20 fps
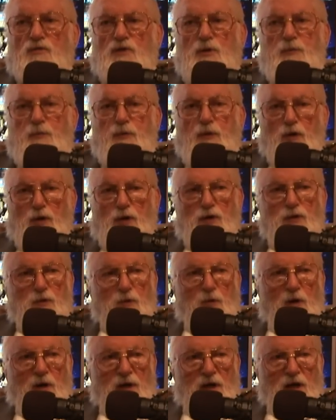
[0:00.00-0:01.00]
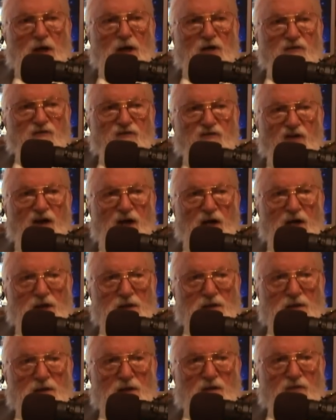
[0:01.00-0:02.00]
report what I
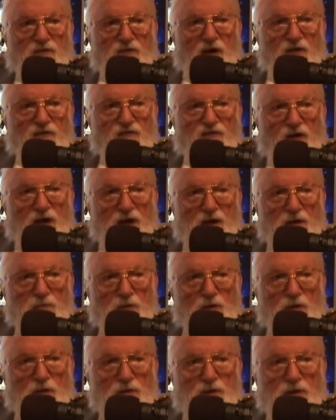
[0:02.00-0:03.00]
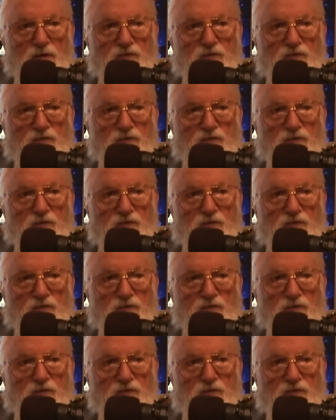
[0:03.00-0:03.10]
find. And if I find more